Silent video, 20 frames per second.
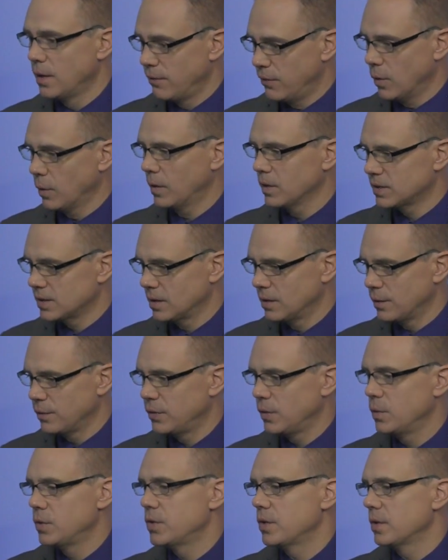focus on the
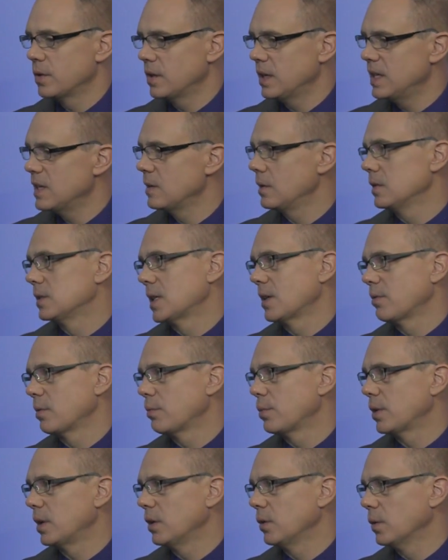future, here are the
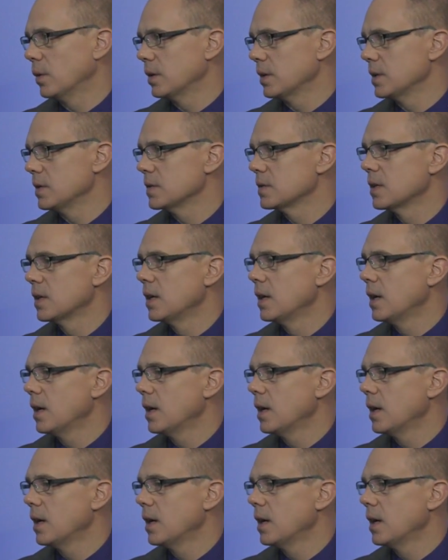7 priorities,